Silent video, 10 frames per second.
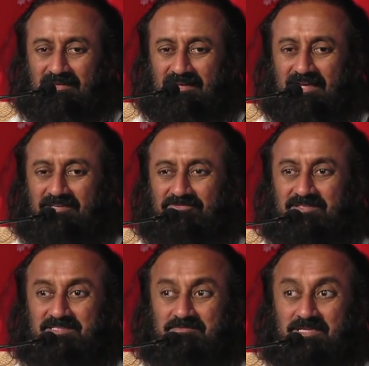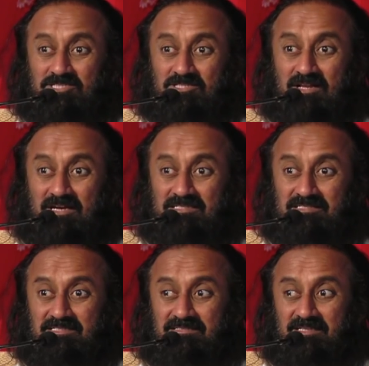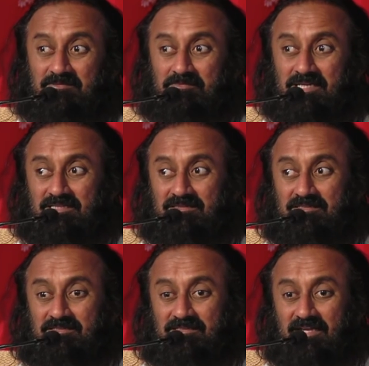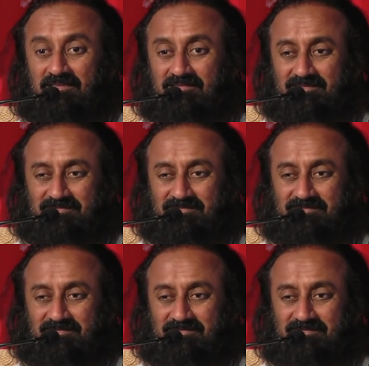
Life is much larger than birth and death.